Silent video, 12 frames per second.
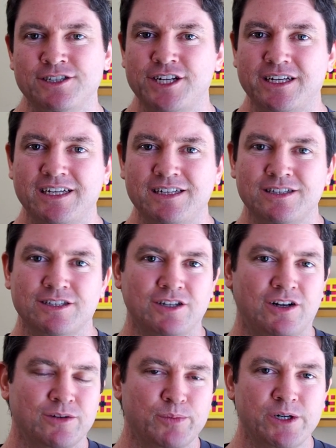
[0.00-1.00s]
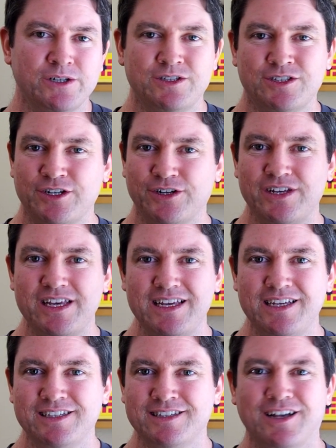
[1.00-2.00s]
chickens, songbirds,
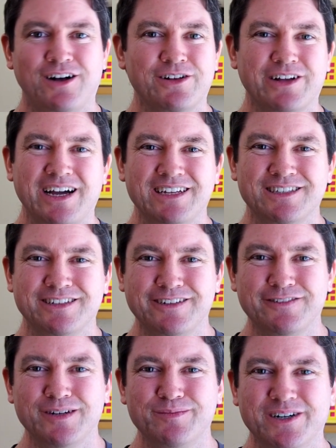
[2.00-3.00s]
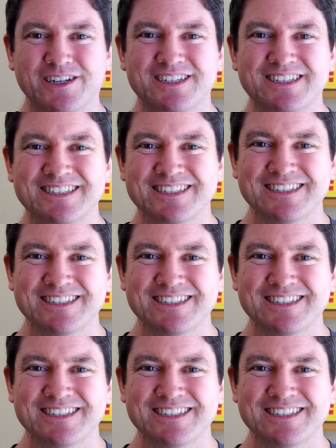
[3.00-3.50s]
turkeys, all kinds of different birds.